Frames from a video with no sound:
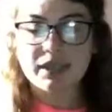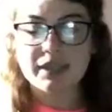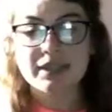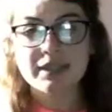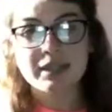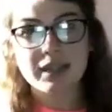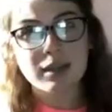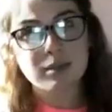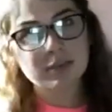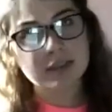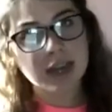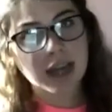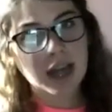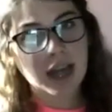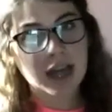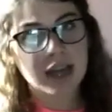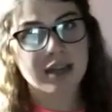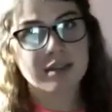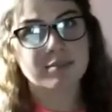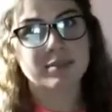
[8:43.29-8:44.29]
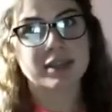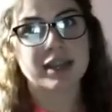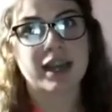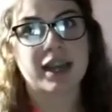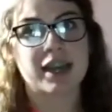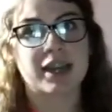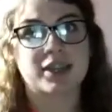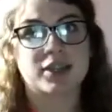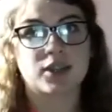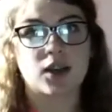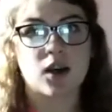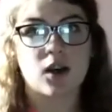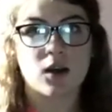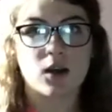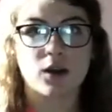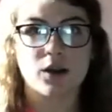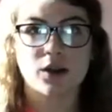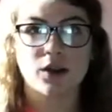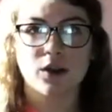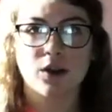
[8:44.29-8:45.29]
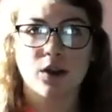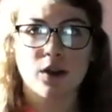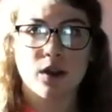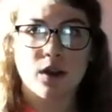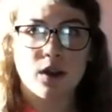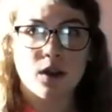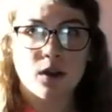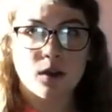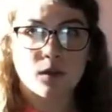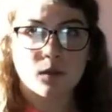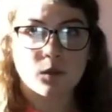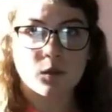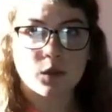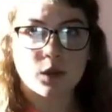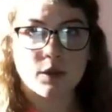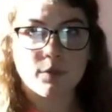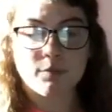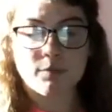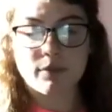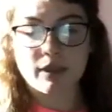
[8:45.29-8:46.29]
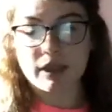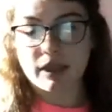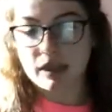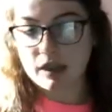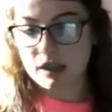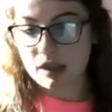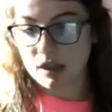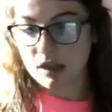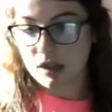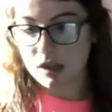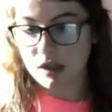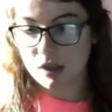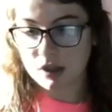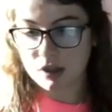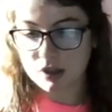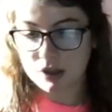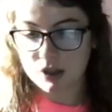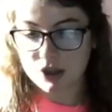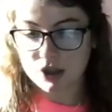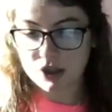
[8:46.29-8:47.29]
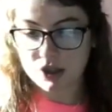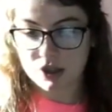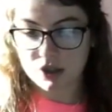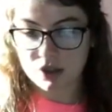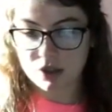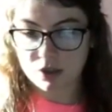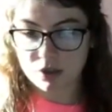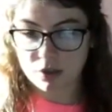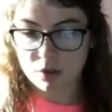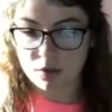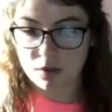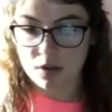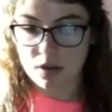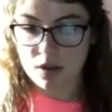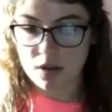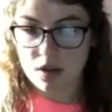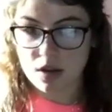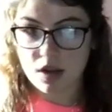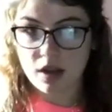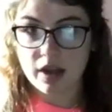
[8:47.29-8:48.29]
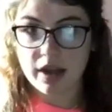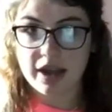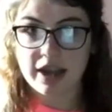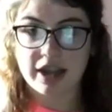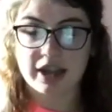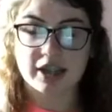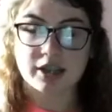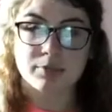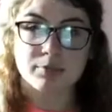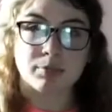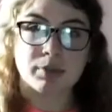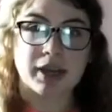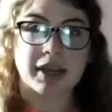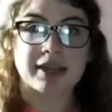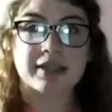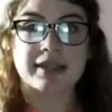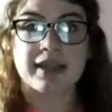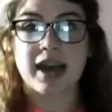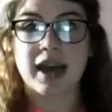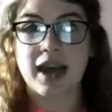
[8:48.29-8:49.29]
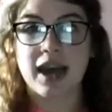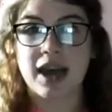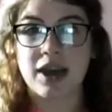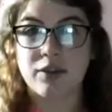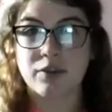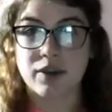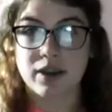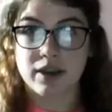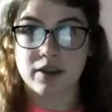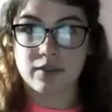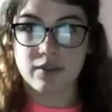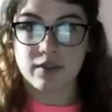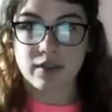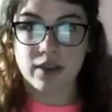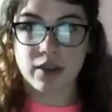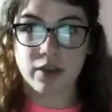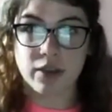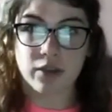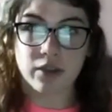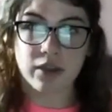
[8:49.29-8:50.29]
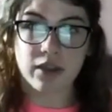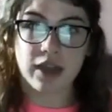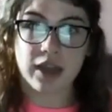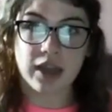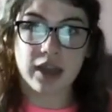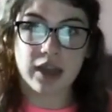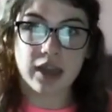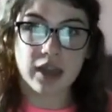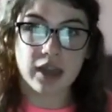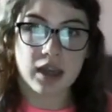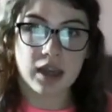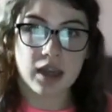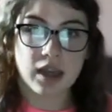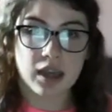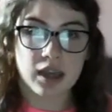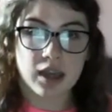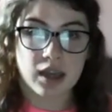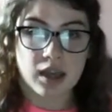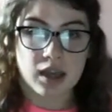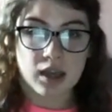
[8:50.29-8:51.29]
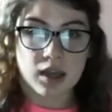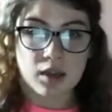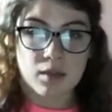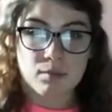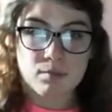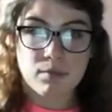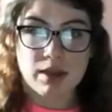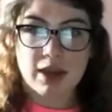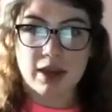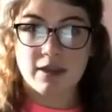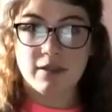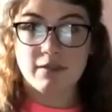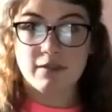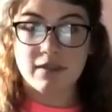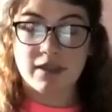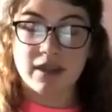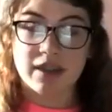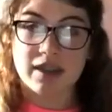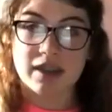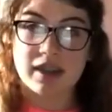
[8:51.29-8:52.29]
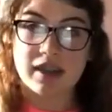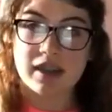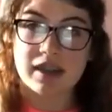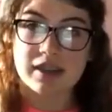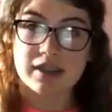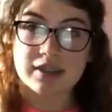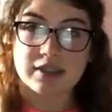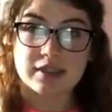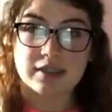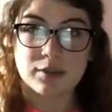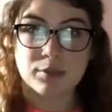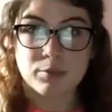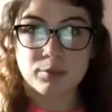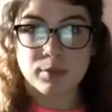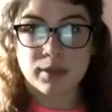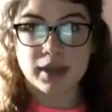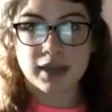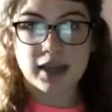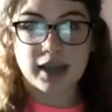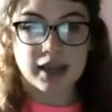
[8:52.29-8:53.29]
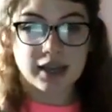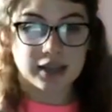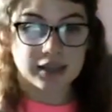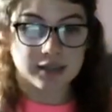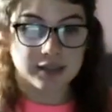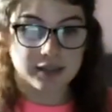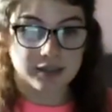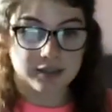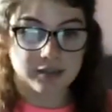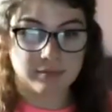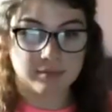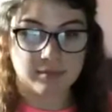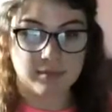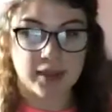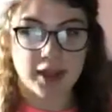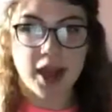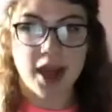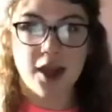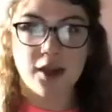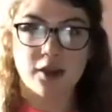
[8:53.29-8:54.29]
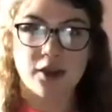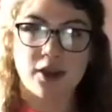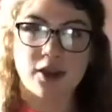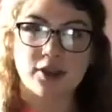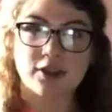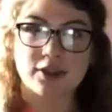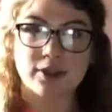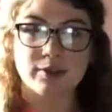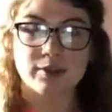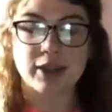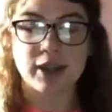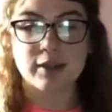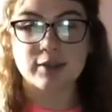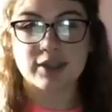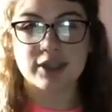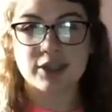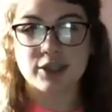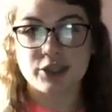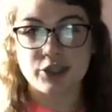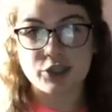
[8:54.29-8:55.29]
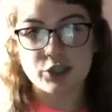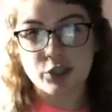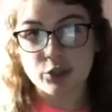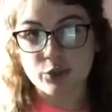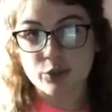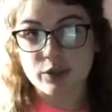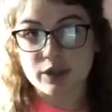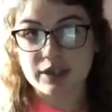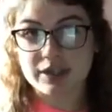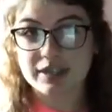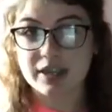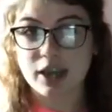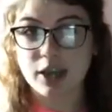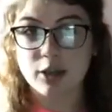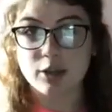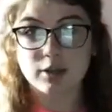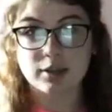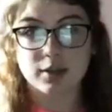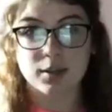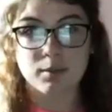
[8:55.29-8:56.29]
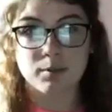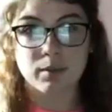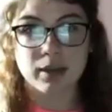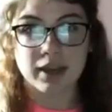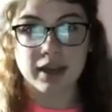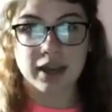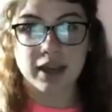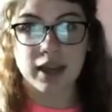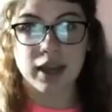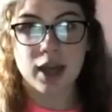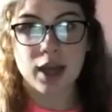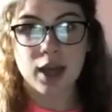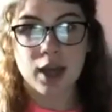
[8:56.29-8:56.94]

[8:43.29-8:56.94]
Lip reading: Sometimes it is hard for me to express how I feel or like my feelings because, I don't know, sometimes I just don't want to tell somebody,